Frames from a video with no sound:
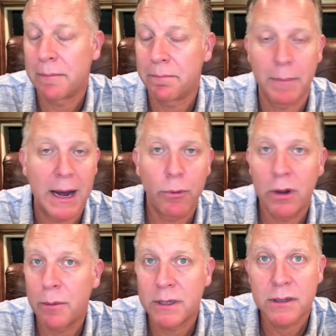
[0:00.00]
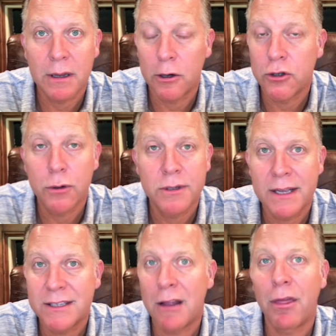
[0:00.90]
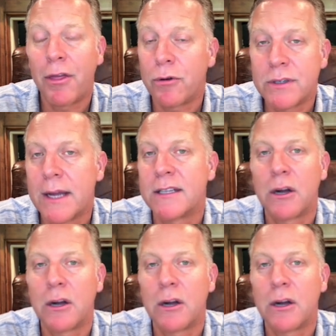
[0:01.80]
My rhythm is Tuesdays and Thursdays.